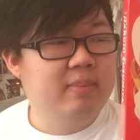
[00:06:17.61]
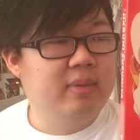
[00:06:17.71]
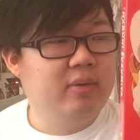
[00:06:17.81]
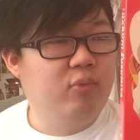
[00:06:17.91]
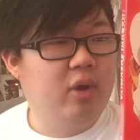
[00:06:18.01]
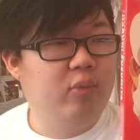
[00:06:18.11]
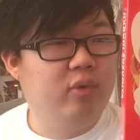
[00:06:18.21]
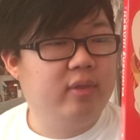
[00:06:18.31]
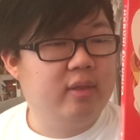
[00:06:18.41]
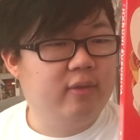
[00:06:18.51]
but one
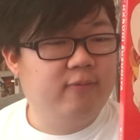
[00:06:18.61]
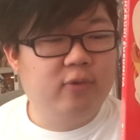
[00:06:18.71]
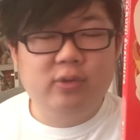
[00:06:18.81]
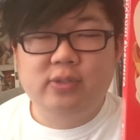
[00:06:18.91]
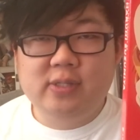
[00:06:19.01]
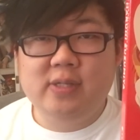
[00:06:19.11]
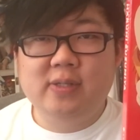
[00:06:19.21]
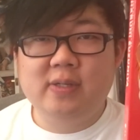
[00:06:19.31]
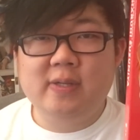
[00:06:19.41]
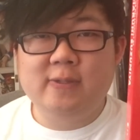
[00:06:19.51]
where the first
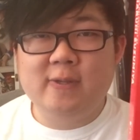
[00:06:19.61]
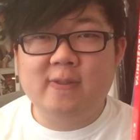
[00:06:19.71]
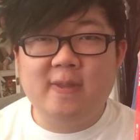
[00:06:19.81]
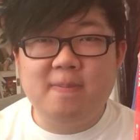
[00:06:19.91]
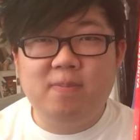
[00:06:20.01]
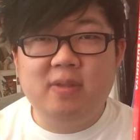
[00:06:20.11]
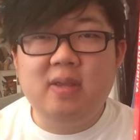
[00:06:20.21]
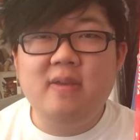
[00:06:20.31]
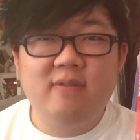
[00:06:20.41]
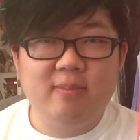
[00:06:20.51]
season is in the
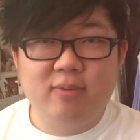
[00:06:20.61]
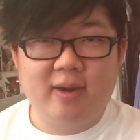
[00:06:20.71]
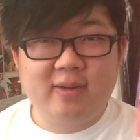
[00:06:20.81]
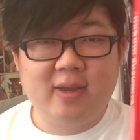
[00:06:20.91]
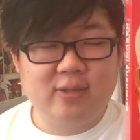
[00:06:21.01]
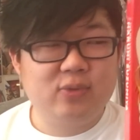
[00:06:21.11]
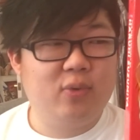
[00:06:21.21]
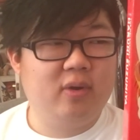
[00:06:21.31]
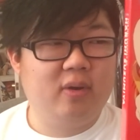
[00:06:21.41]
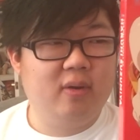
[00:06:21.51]
TV broadcast
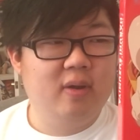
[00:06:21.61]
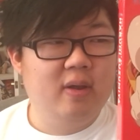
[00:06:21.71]
order.